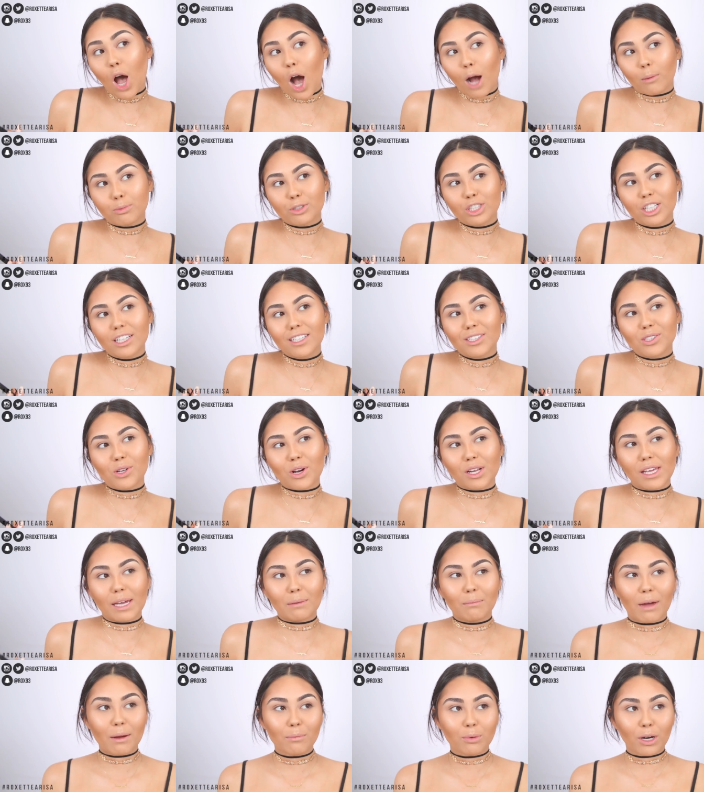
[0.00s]
options, or
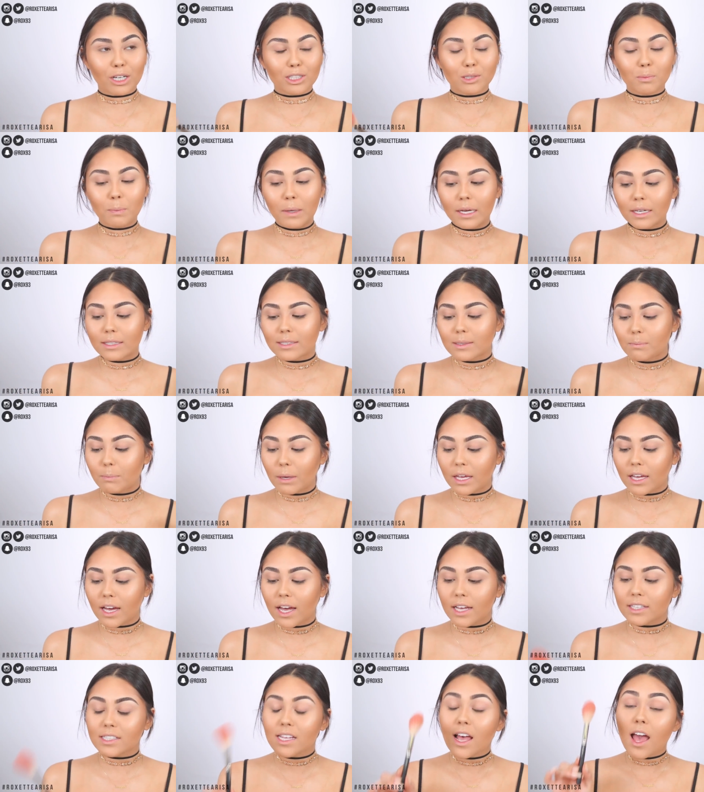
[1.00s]
like my brush picks,
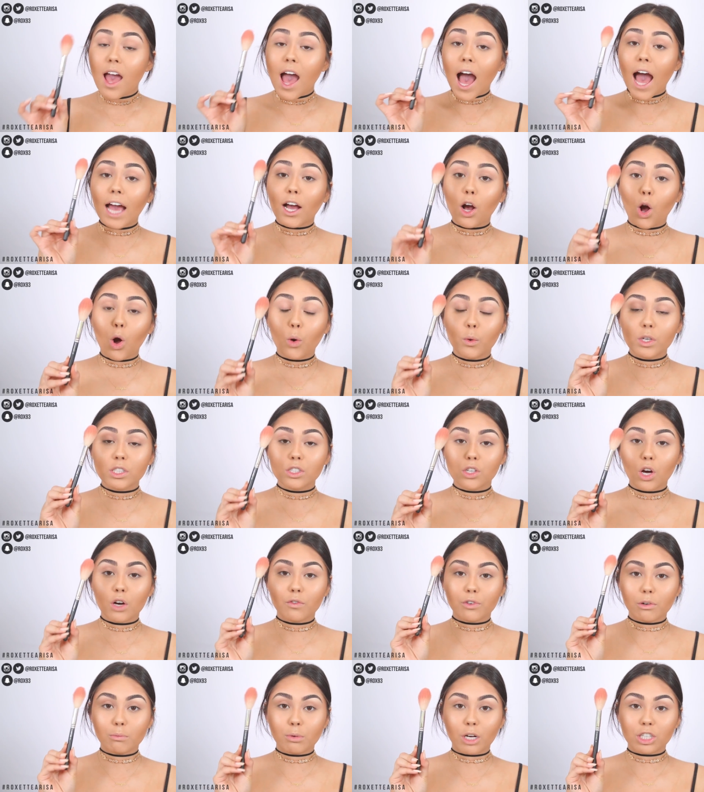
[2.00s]
because I always
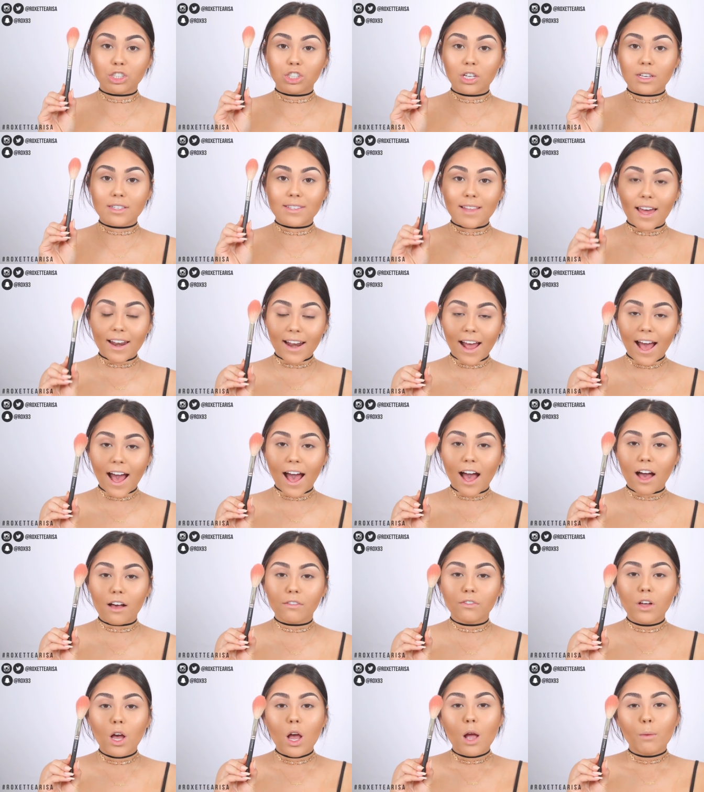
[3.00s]
go for brushes that
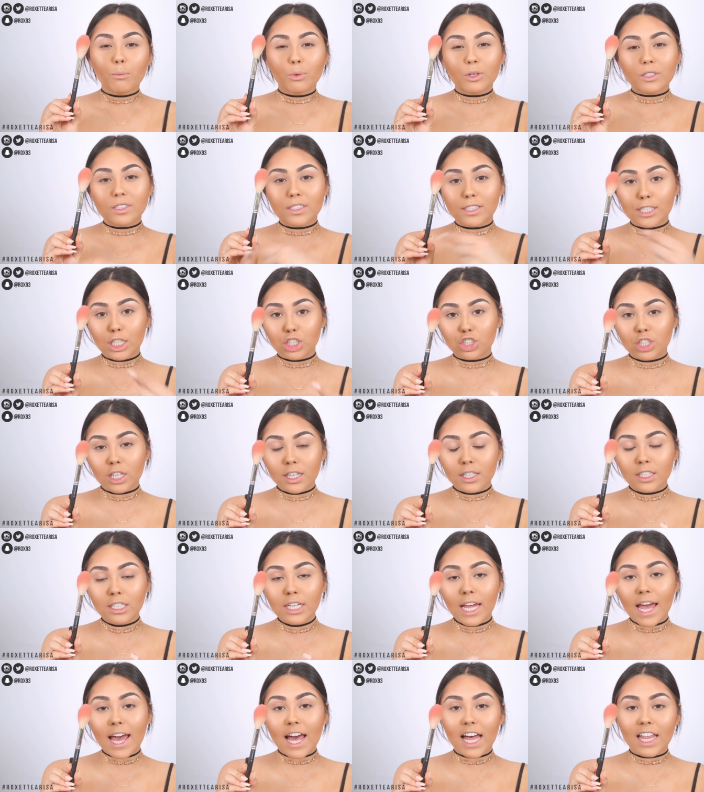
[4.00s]
have
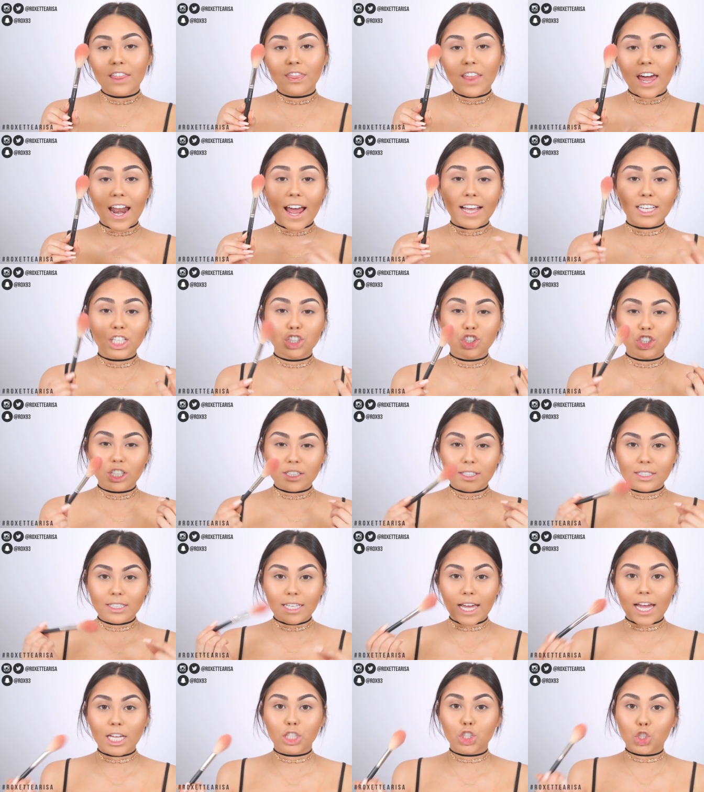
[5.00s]
precision and that I can
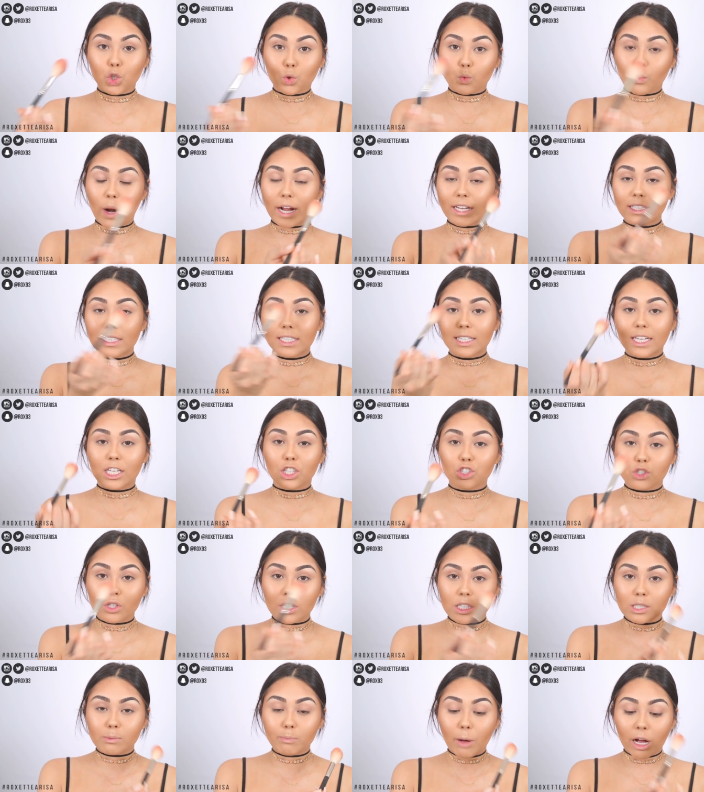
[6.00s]
just get directly
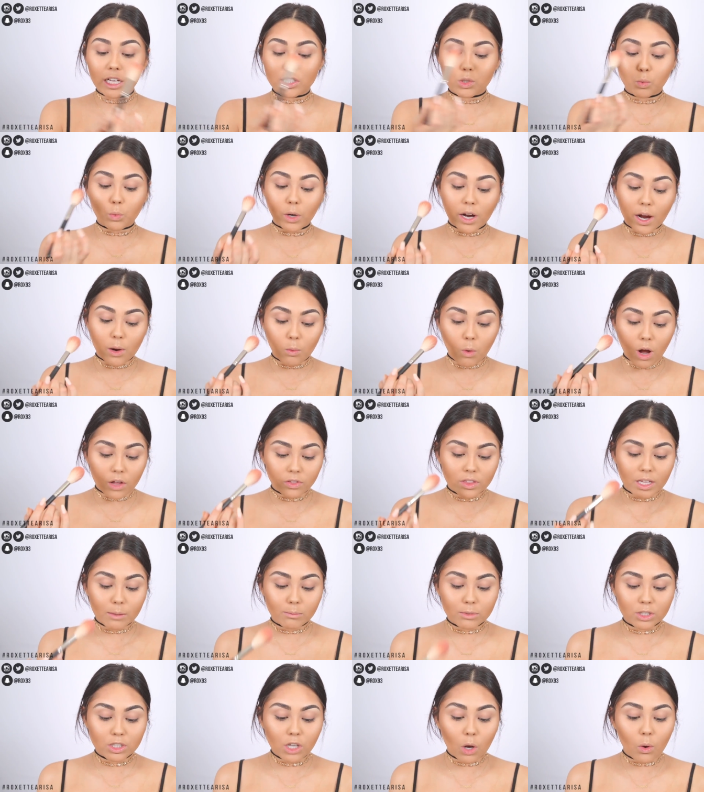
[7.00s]
into the spots where I want
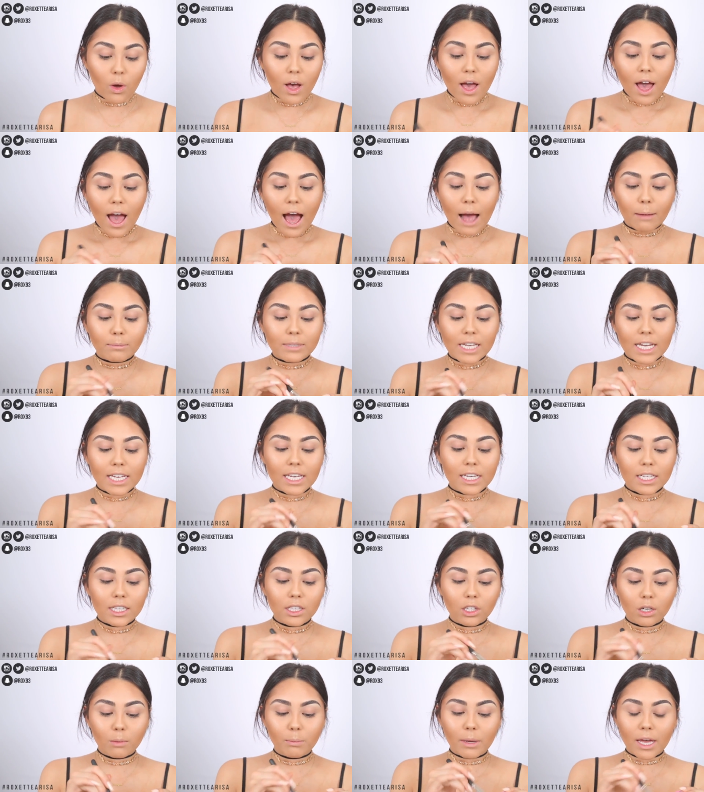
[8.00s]
them. So I'm
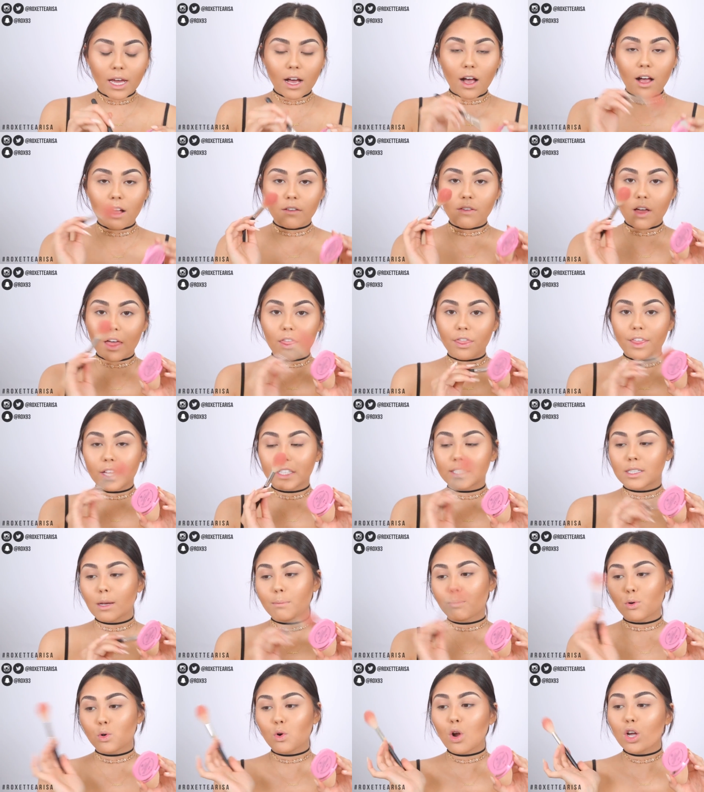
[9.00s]
taking a little bit of
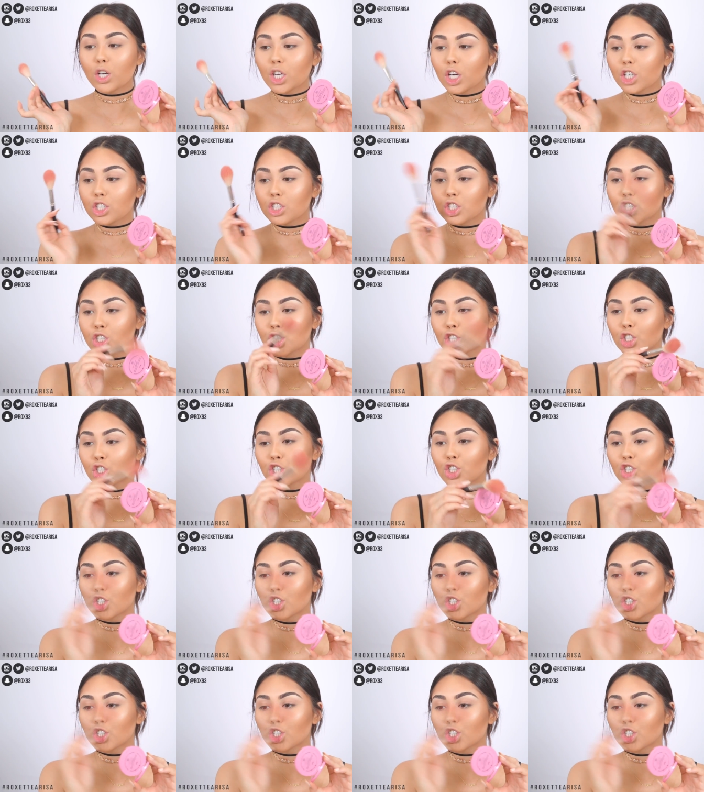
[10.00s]
this product,